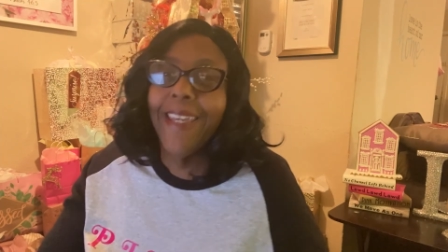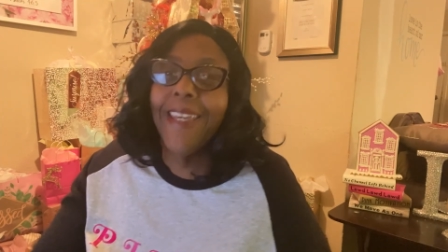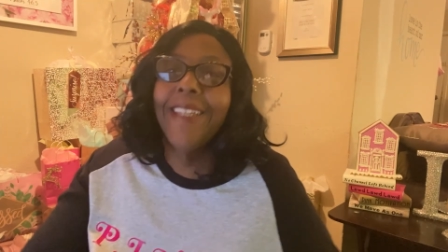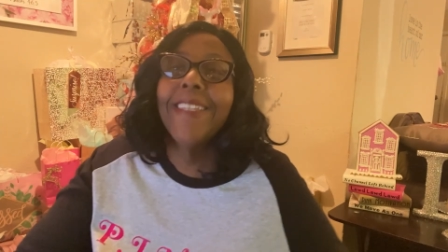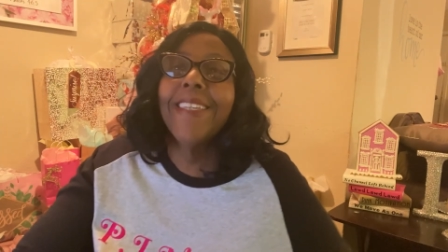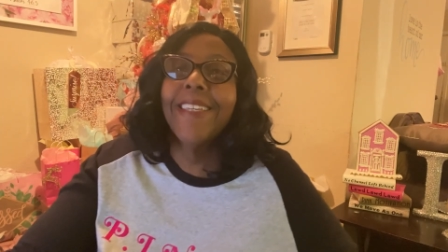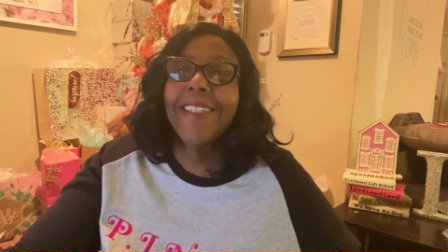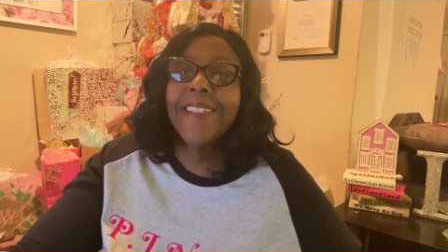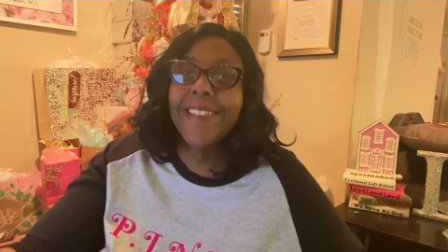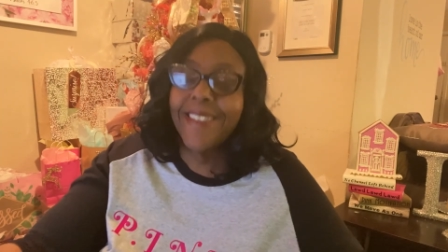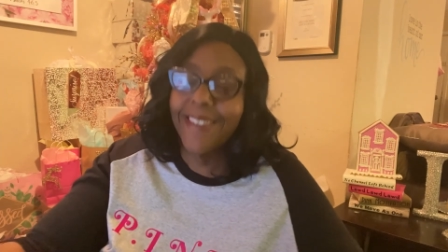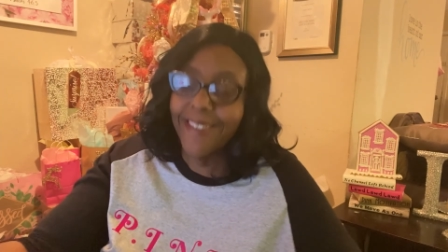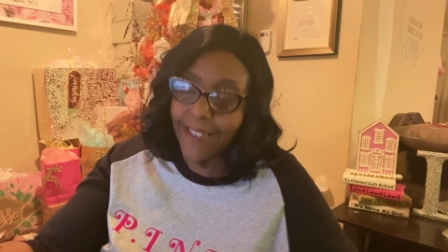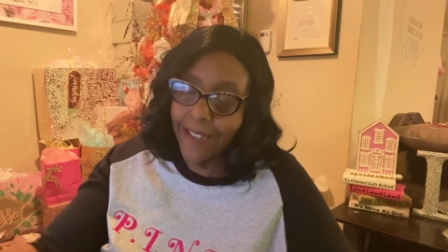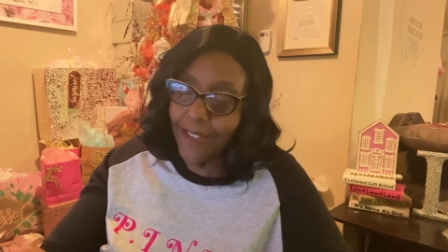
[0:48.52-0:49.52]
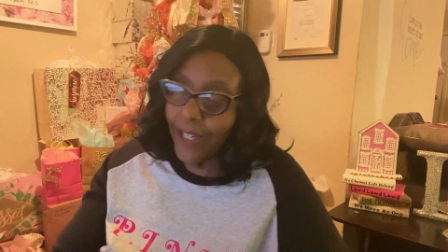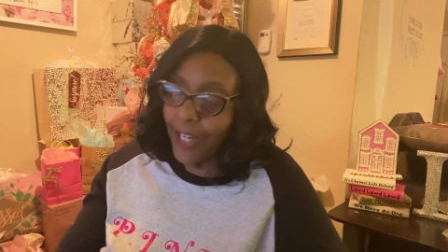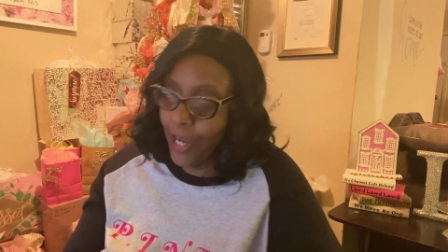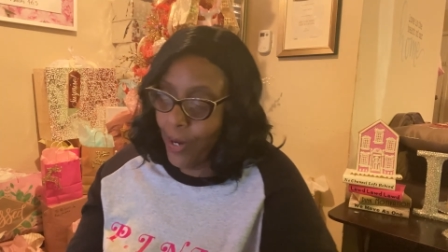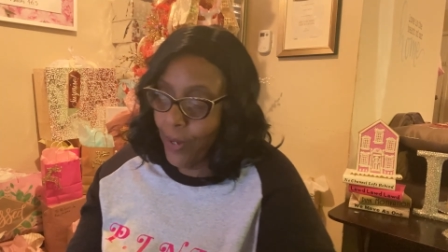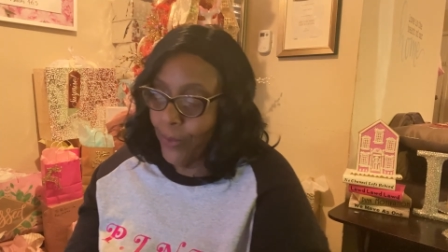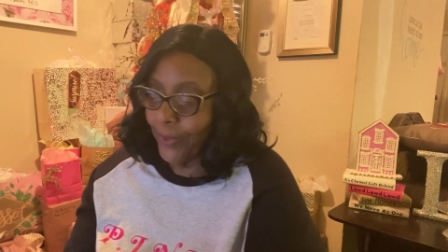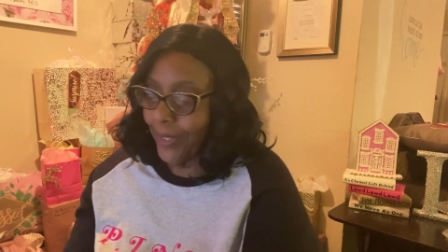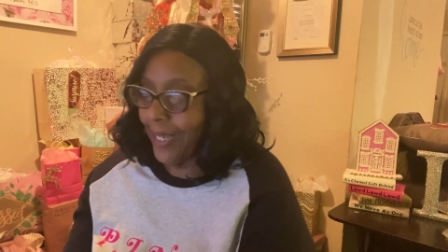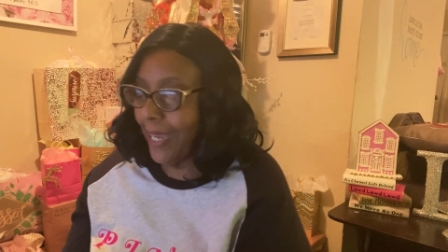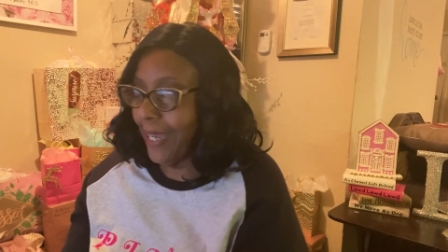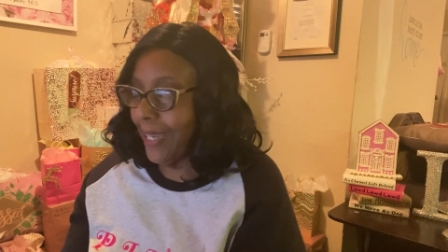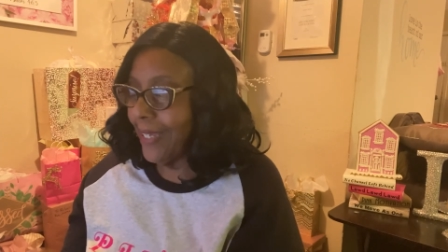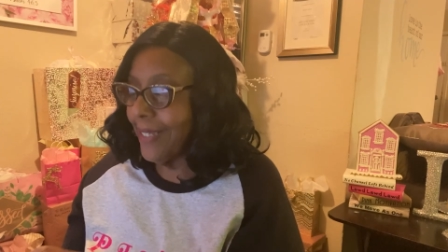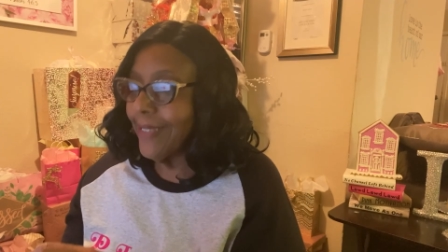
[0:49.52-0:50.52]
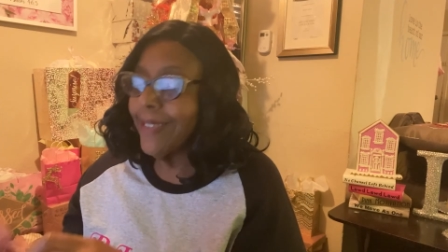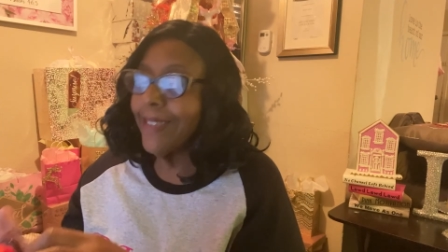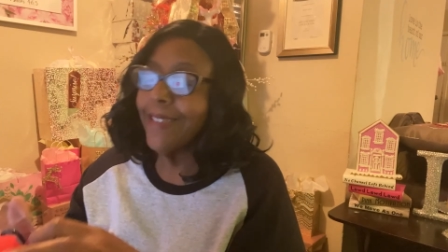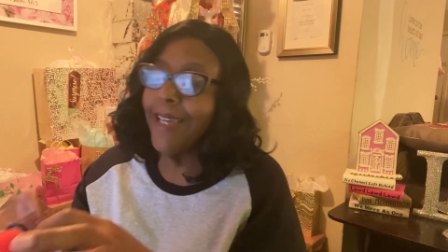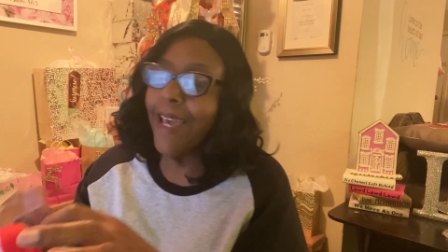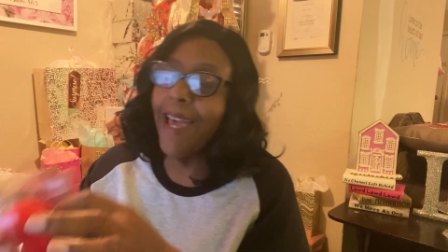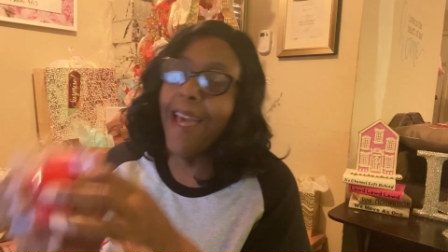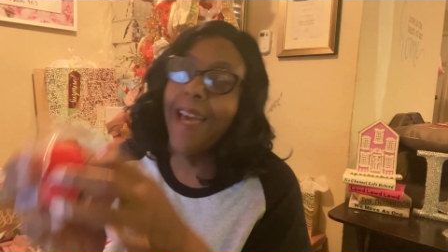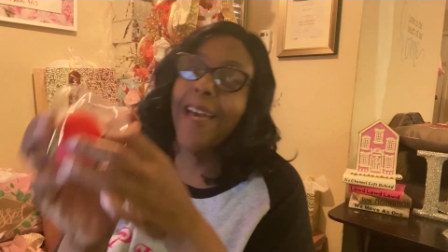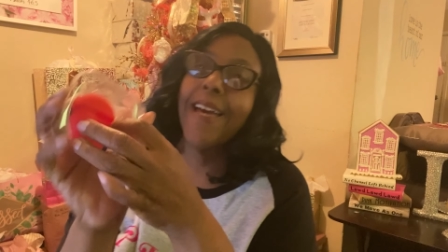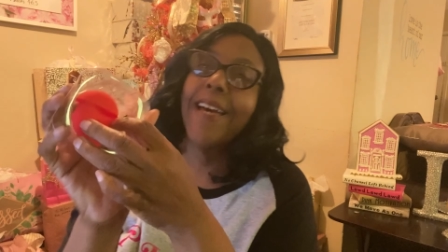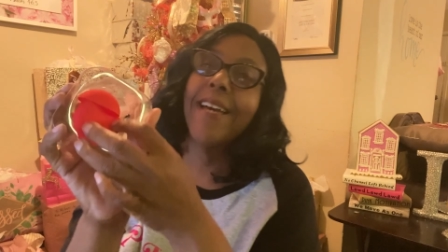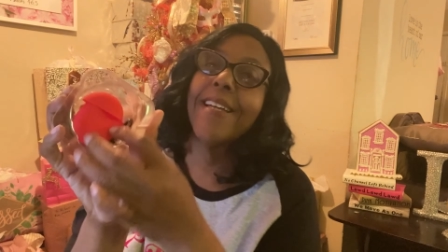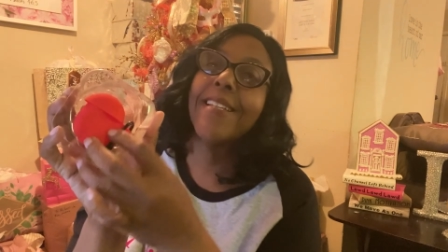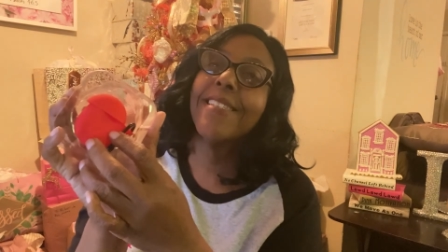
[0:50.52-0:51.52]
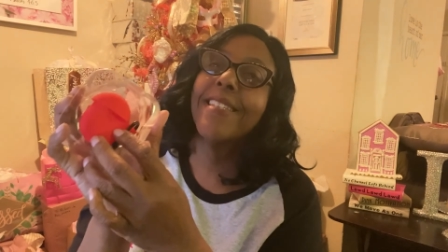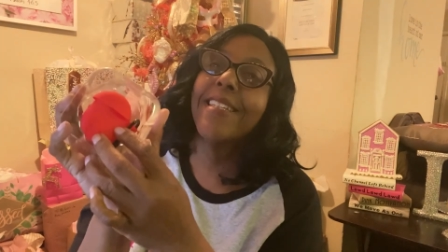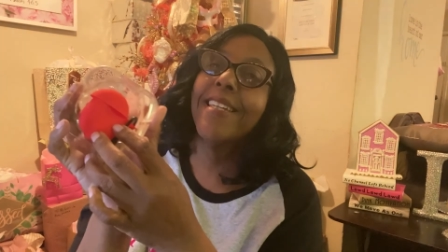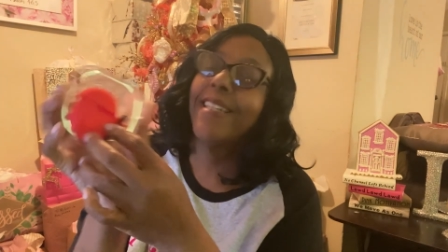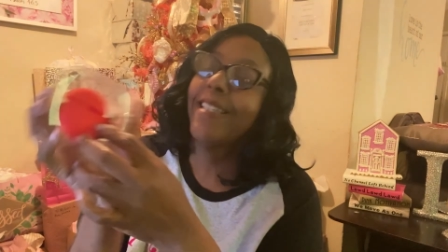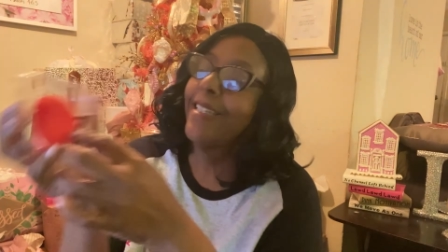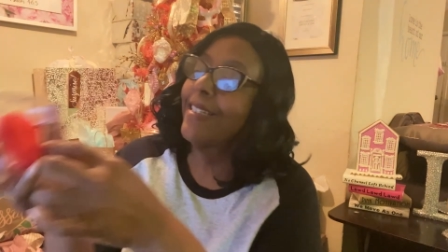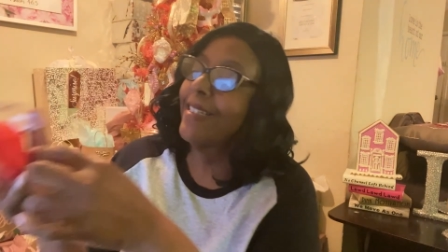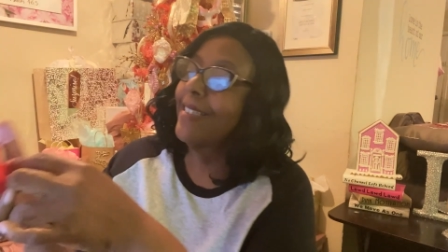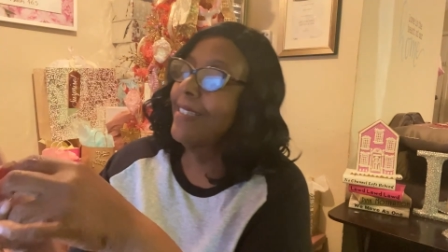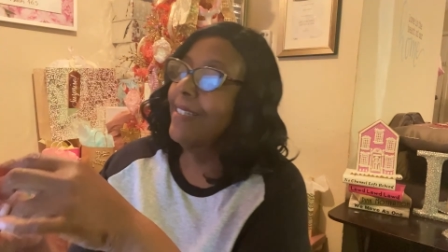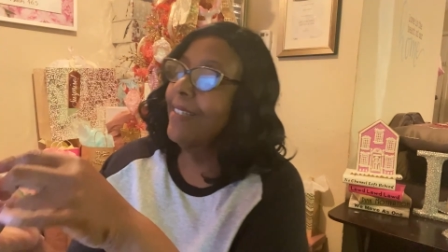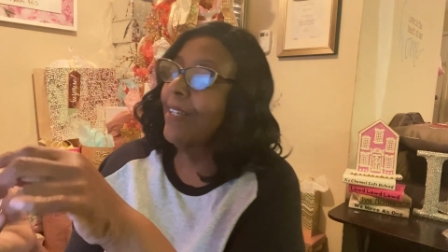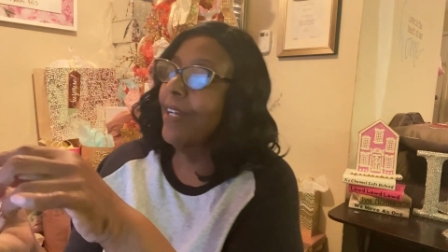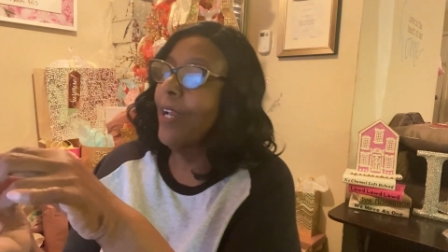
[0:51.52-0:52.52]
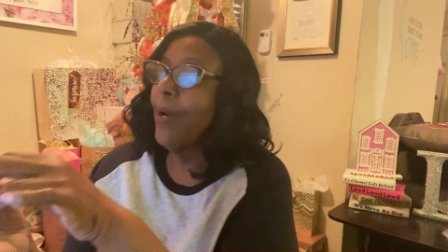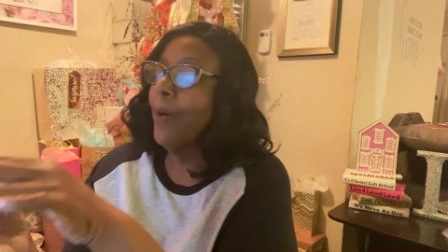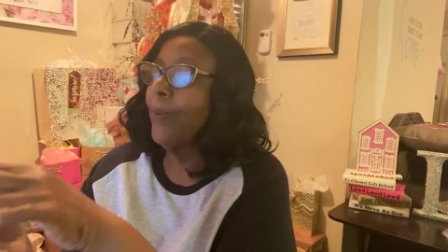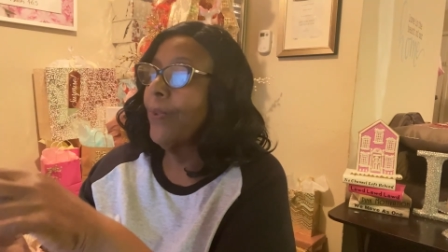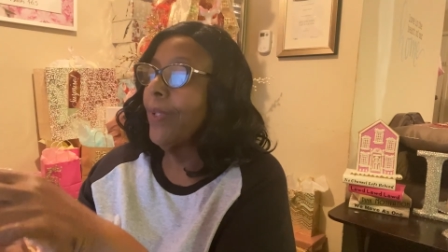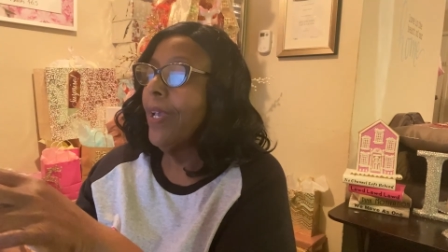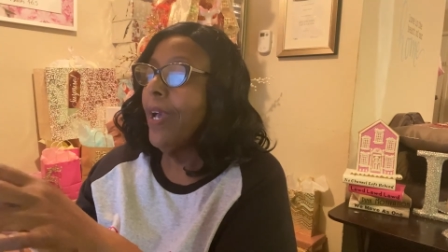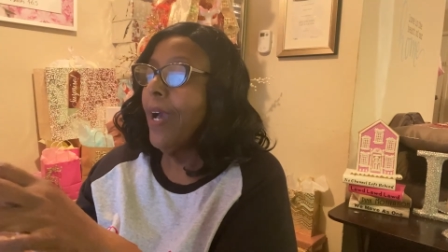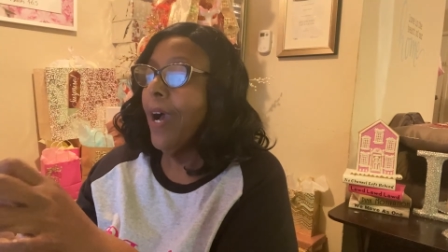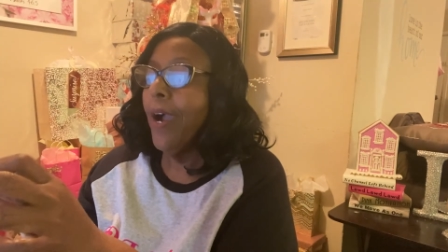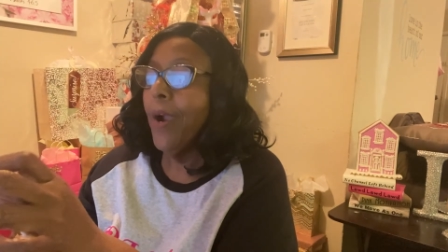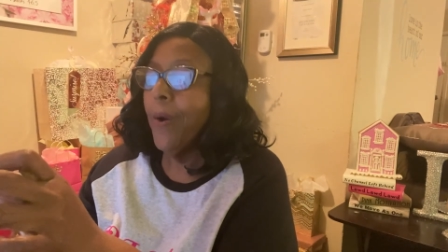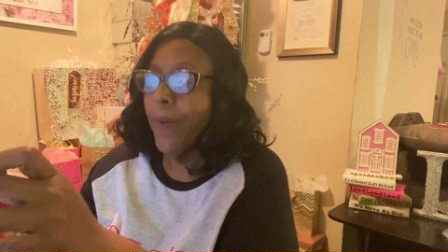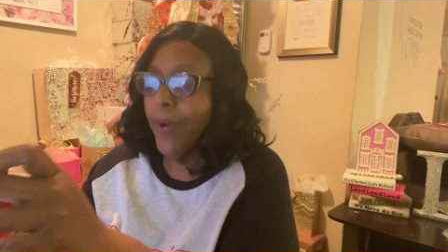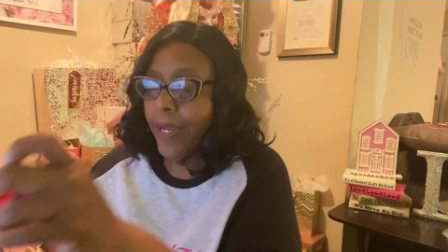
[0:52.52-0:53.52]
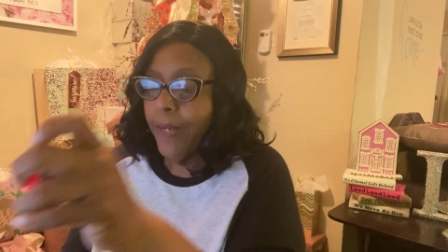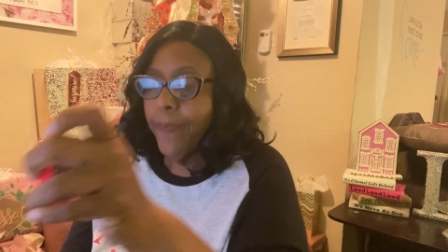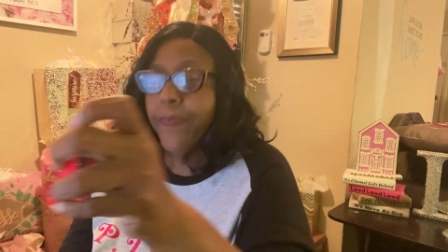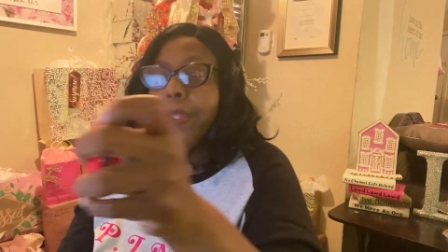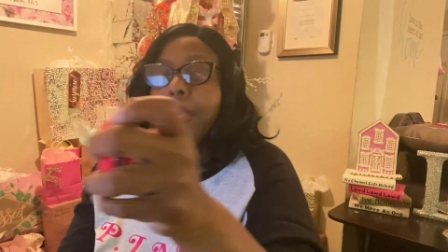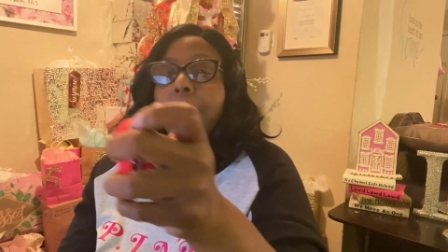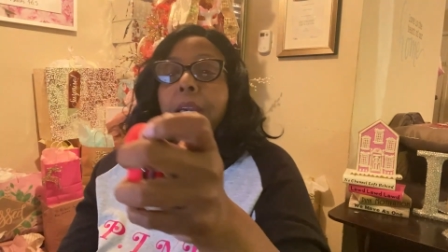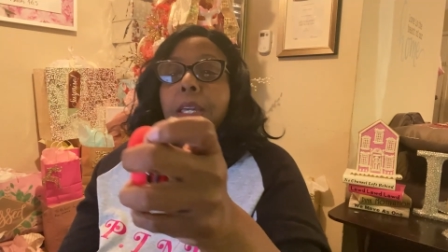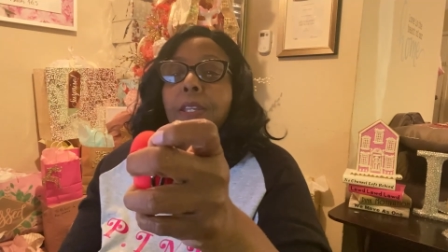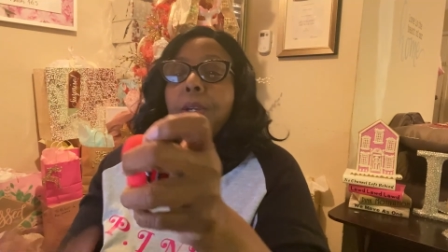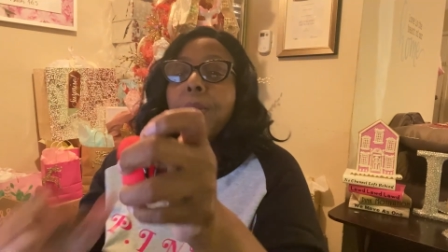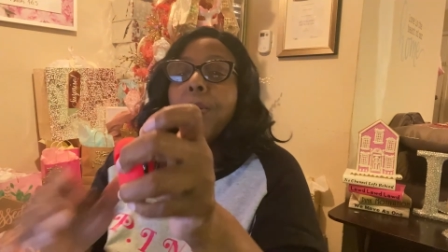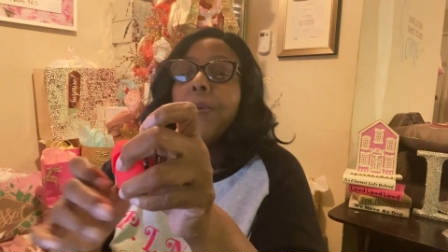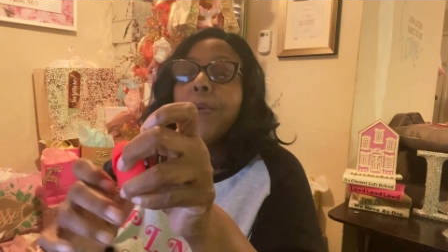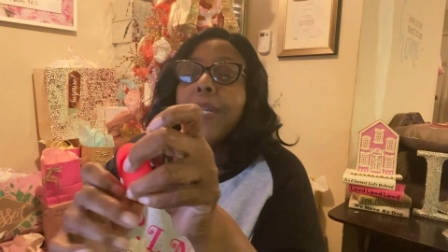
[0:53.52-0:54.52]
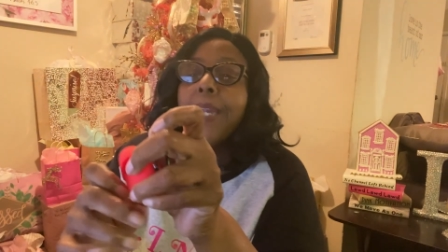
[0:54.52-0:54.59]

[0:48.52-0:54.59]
it is silicone, guys. Yes, it is silicone. All right. You